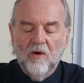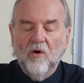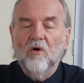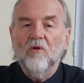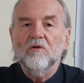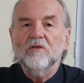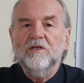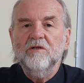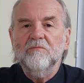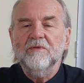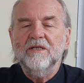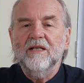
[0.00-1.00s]
All
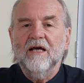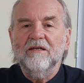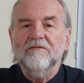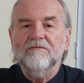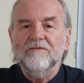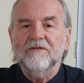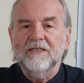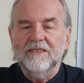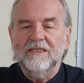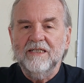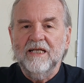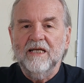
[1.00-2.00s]
human life
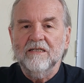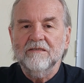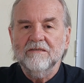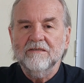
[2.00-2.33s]
is here.